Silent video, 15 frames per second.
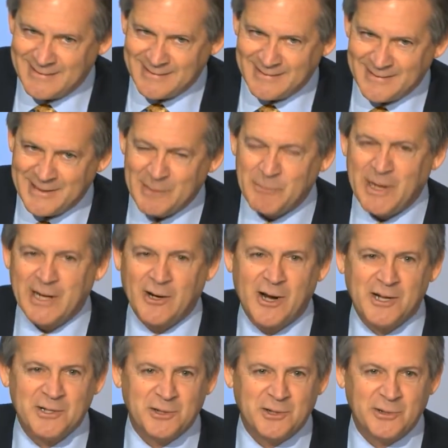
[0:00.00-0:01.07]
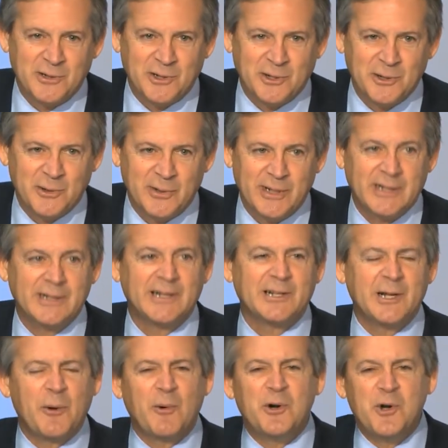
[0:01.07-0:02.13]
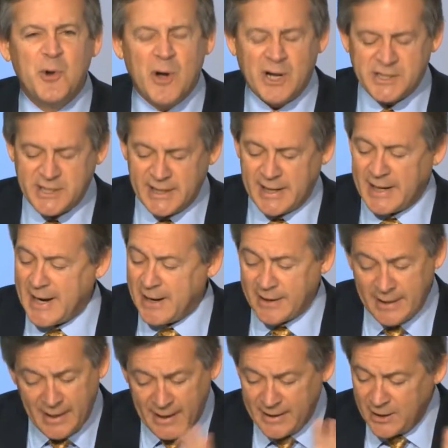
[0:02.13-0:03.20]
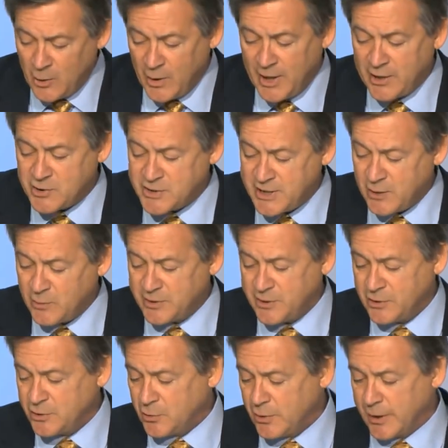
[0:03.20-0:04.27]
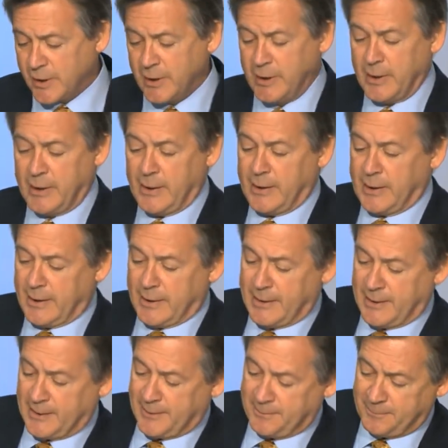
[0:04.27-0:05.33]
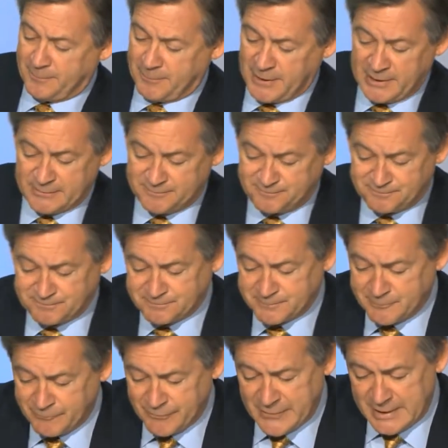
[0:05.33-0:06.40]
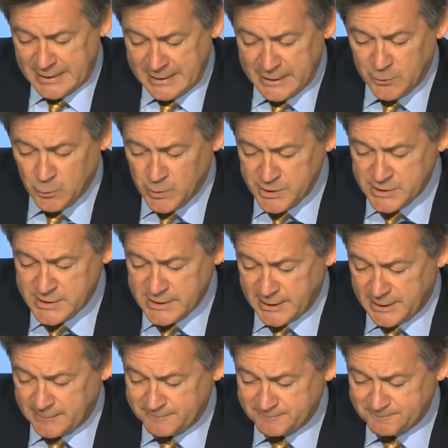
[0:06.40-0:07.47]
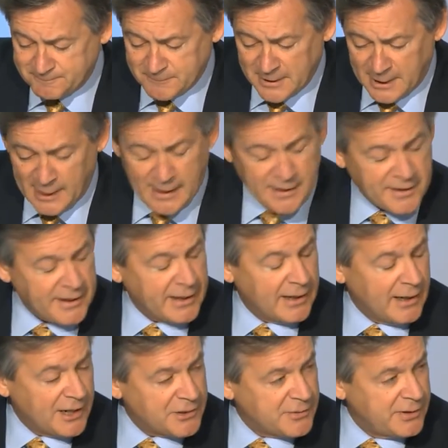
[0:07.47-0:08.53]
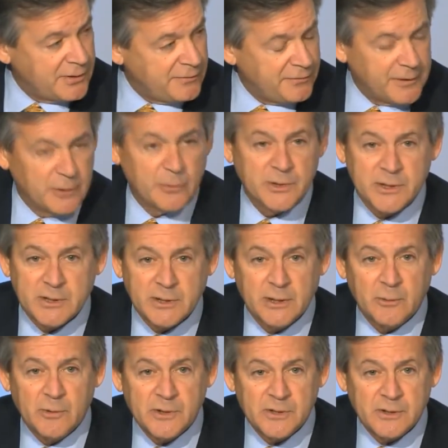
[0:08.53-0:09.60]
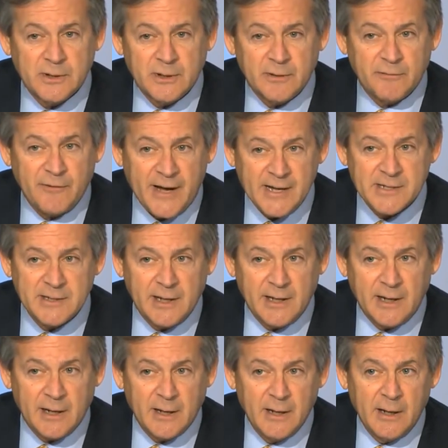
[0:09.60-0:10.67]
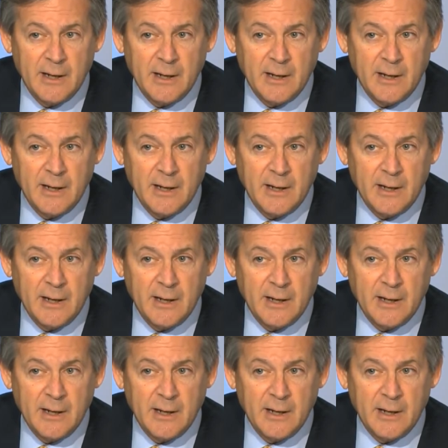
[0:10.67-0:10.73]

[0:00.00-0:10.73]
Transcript: that might constitute a coup. And they were nuancing it out. And I understand what they're doing. But it was, I think, illustrative. It was fascinating.